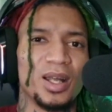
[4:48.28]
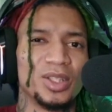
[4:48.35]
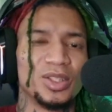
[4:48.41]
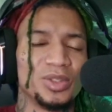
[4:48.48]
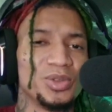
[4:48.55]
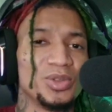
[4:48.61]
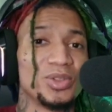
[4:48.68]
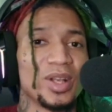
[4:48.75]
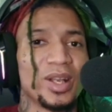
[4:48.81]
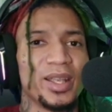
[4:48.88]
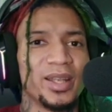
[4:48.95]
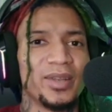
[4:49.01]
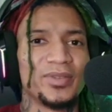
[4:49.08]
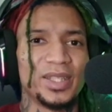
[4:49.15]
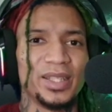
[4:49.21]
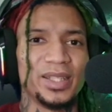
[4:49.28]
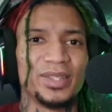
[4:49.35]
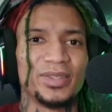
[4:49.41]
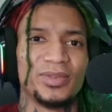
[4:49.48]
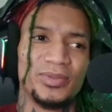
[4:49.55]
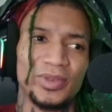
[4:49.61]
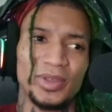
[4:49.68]
use our
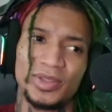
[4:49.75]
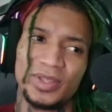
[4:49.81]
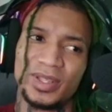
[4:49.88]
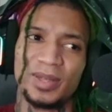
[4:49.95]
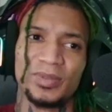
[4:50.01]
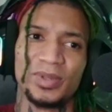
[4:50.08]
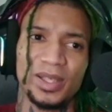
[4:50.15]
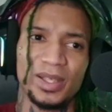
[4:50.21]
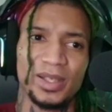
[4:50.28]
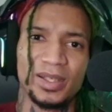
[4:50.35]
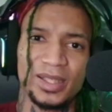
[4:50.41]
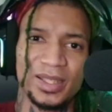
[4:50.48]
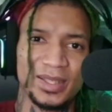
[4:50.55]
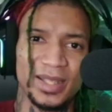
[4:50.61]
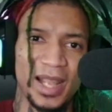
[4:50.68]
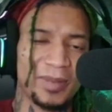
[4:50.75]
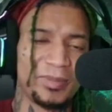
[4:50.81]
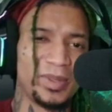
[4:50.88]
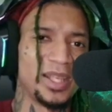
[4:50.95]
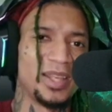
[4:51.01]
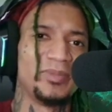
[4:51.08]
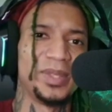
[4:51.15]
NFTs versus something just like
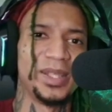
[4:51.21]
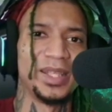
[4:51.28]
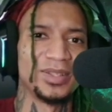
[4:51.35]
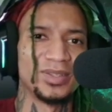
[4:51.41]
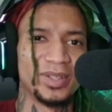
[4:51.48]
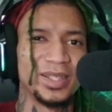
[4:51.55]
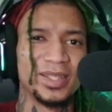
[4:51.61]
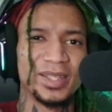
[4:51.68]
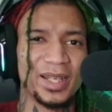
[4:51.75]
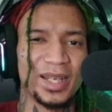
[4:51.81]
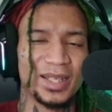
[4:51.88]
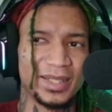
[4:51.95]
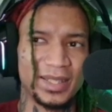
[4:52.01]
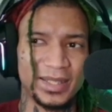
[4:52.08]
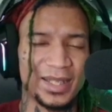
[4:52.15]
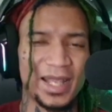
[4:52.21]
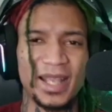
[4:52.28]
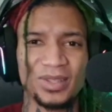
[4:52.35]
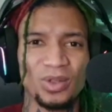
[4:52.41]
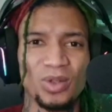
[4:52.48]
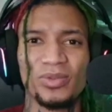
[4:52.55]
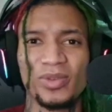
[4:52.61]
PFPs or anything that just has
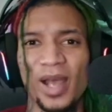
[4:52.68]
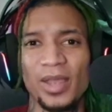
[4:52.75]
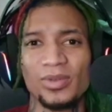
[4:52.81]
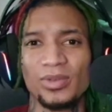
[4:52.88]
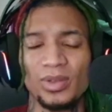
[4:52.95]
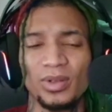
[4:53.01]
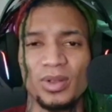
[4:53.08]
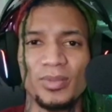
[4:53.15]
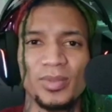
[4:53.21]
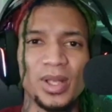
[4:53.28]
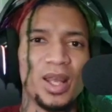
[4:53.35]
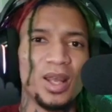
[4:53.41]
no value to them.